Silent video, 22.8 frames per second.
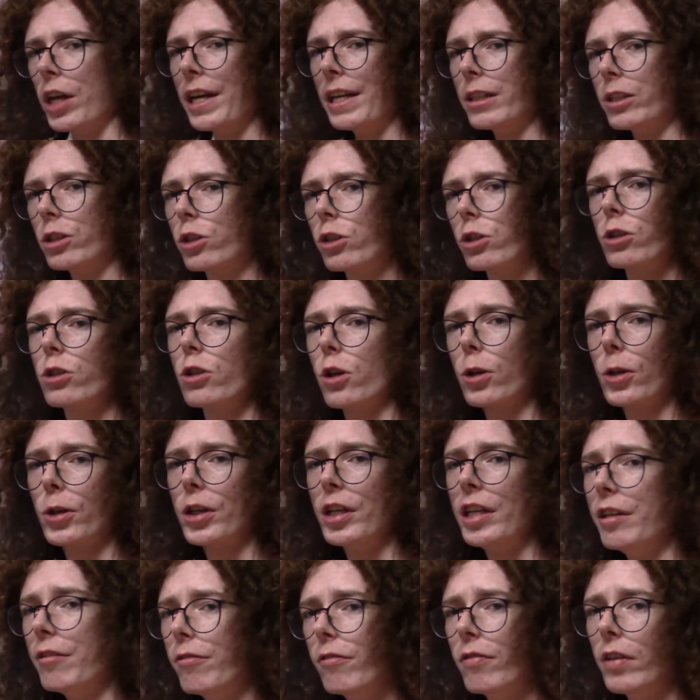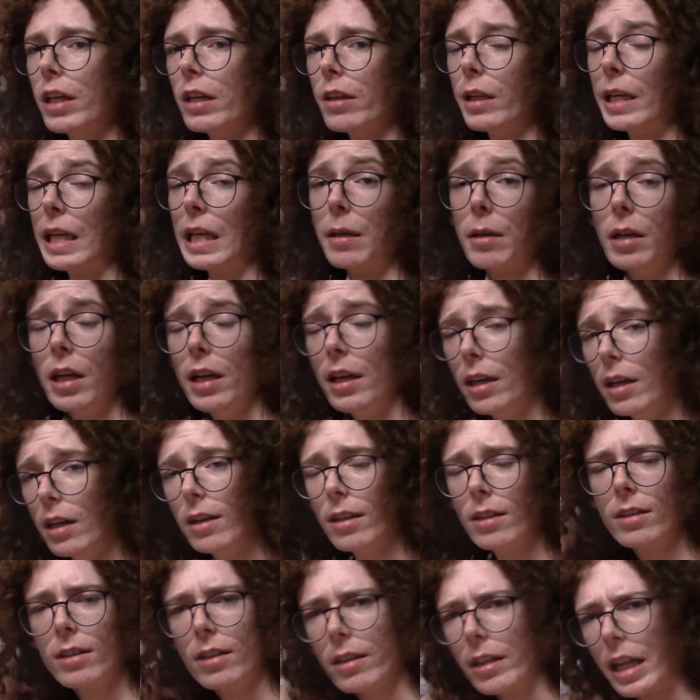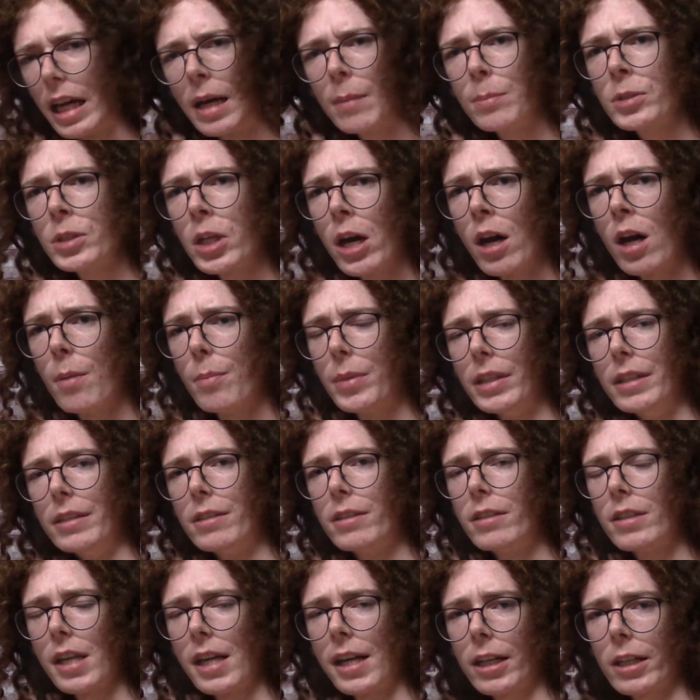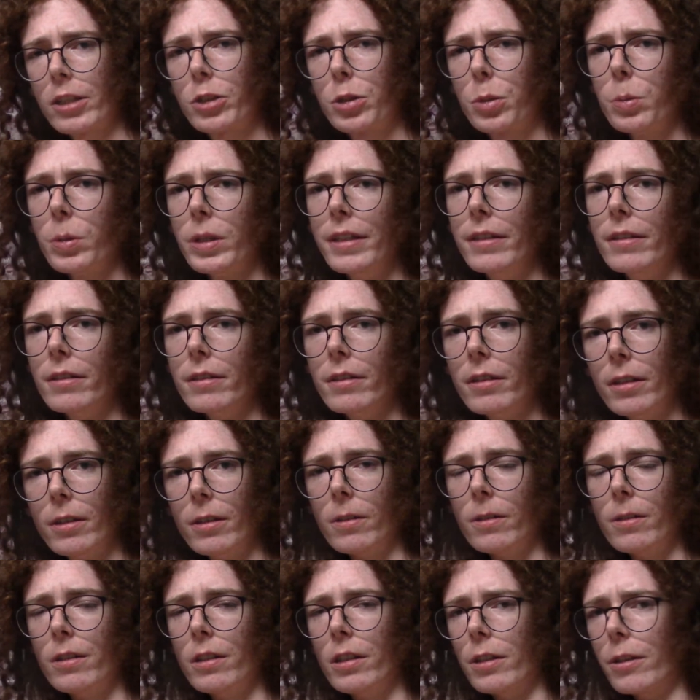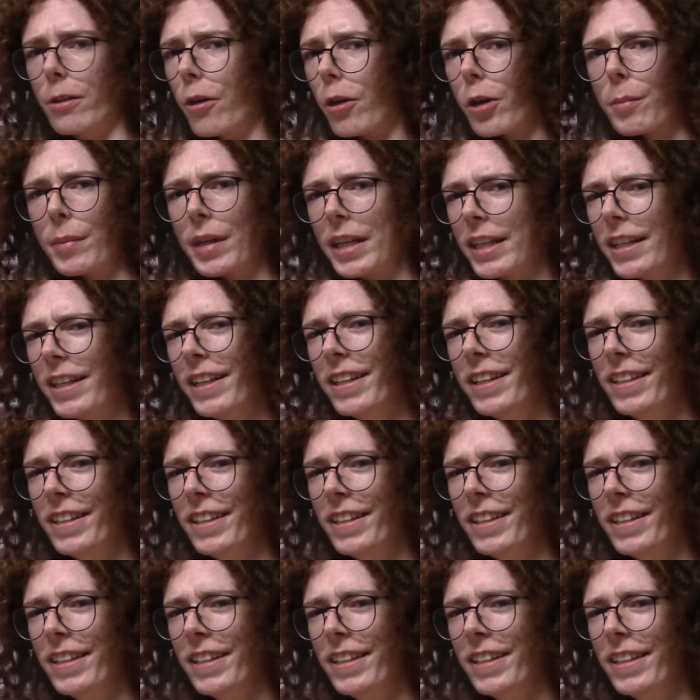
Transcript: a sturdy feeling laptop. It's actually a little alarming.